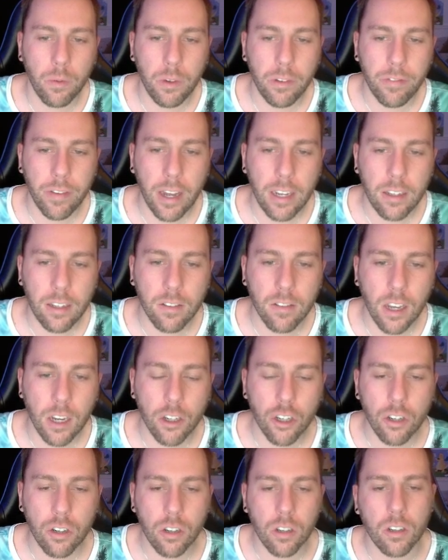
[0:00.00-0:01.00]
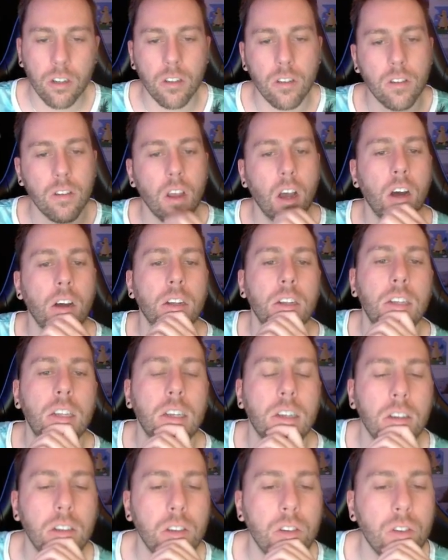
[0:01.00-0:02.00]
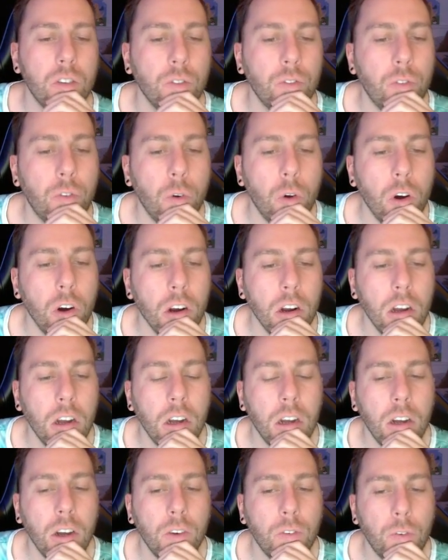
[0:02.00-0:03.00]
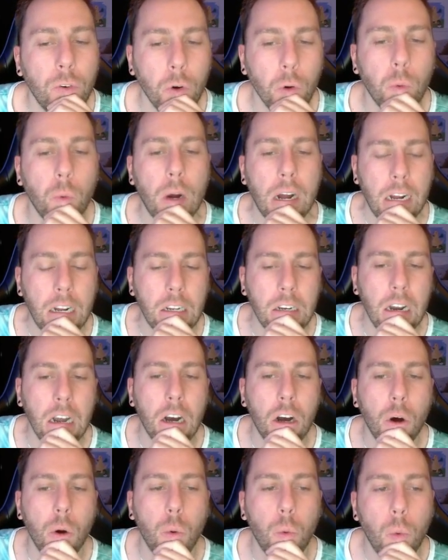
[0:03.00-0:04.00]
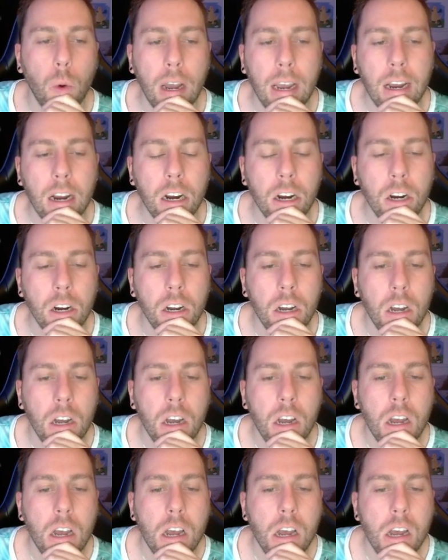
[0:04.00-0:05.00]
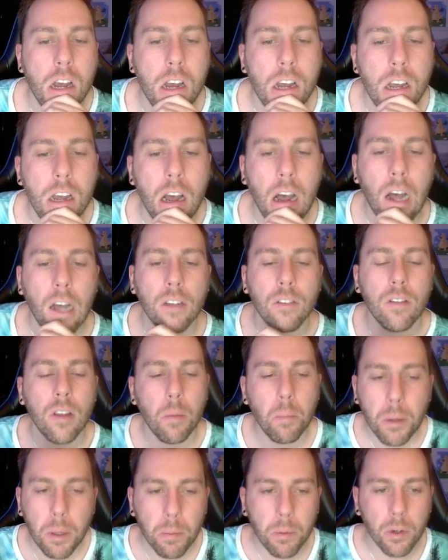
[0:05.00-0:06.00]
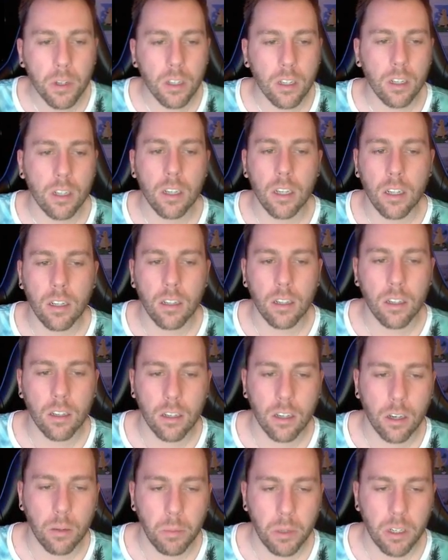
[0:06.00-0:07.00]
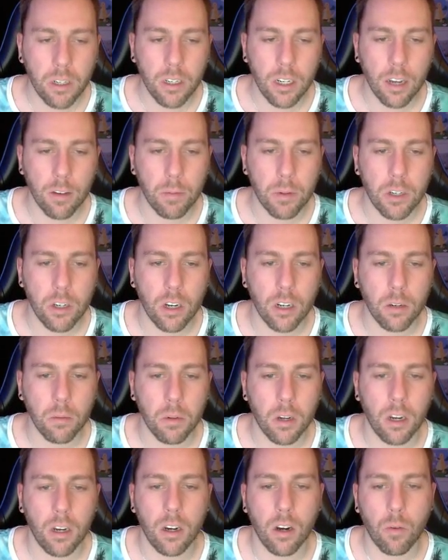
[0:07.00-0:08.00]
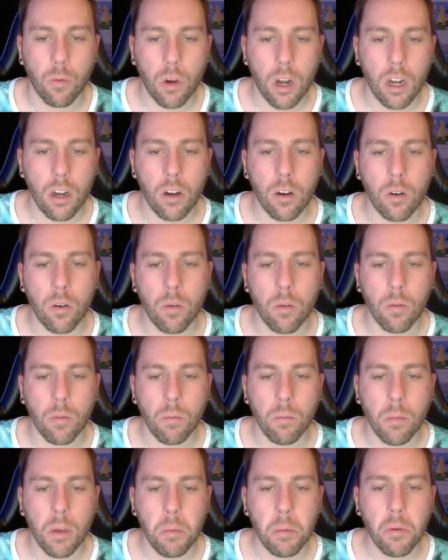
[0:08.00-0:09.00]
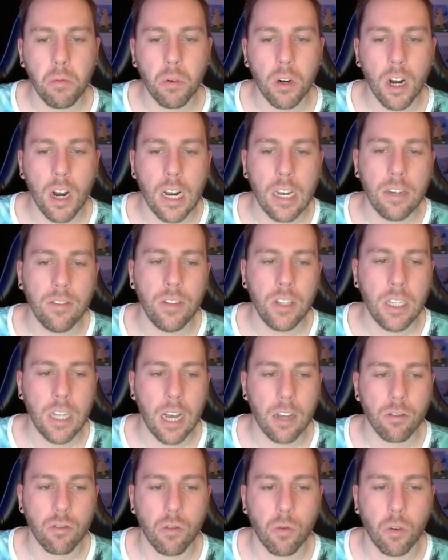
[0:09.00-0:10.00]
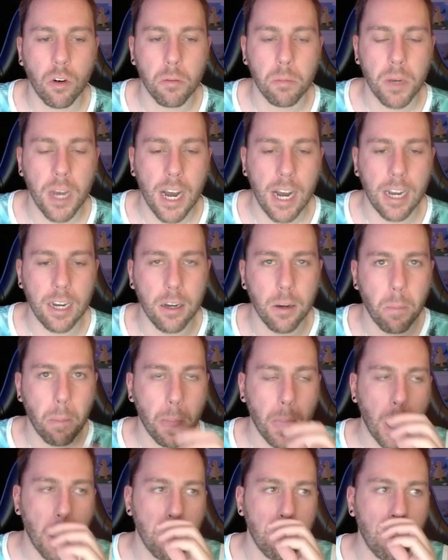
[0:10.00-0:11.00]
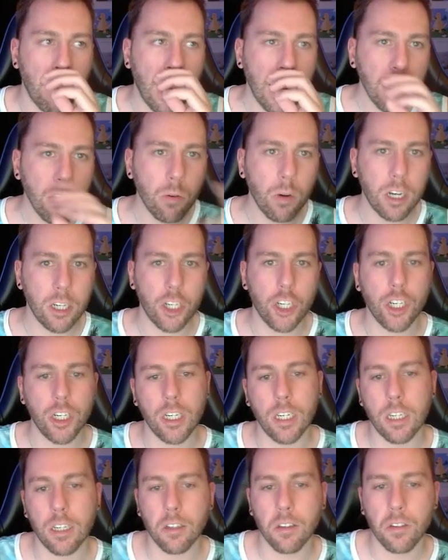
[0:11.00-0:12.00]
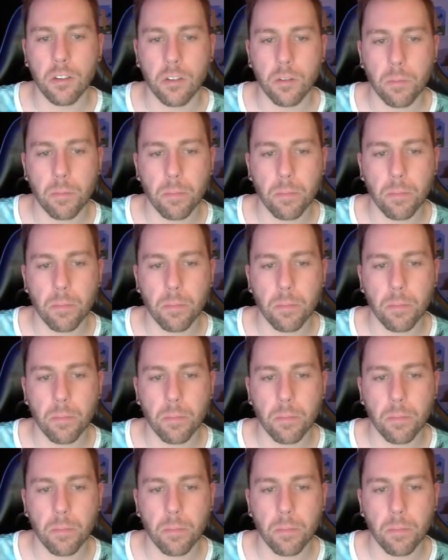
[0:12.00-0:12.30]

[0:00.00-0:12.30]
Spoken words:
had discussions on this for a while now, where some people in the community have been talking about, well, maybe we're not leaving the Astral Ward behind. My question is,